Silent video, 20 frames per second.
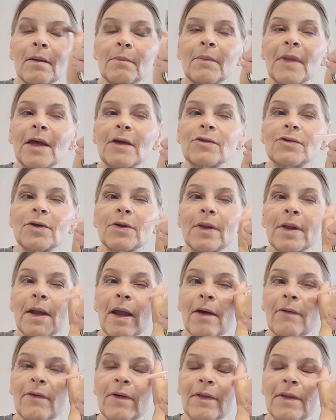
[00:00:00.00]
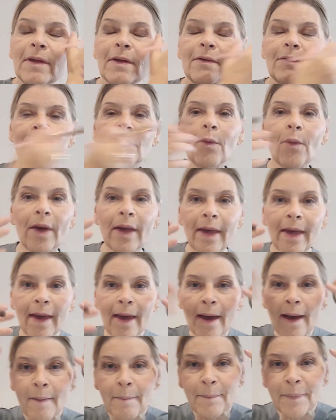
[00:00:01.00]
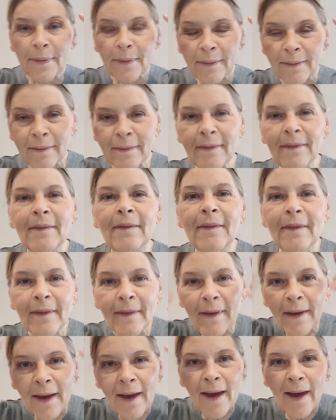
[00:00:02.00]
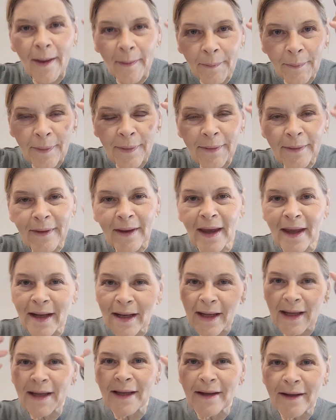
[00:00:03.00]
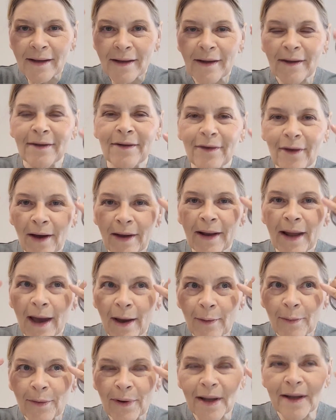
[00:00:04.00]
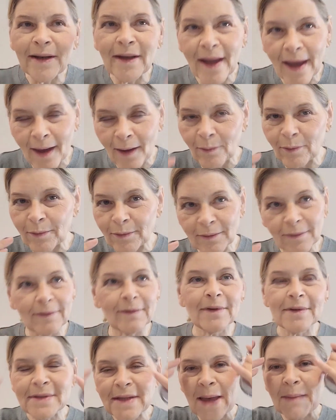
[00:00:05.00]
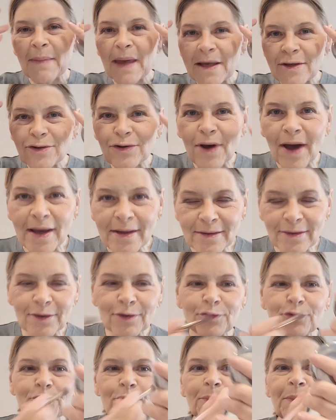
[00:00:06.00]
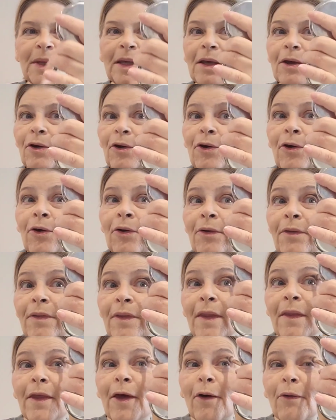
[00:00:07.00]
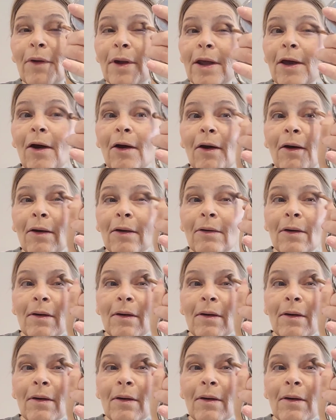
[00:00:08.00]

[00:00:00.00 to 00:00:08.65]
Make sure that everything is going up, up and in, not out and down, because that makes your eyes look droopier than they already are.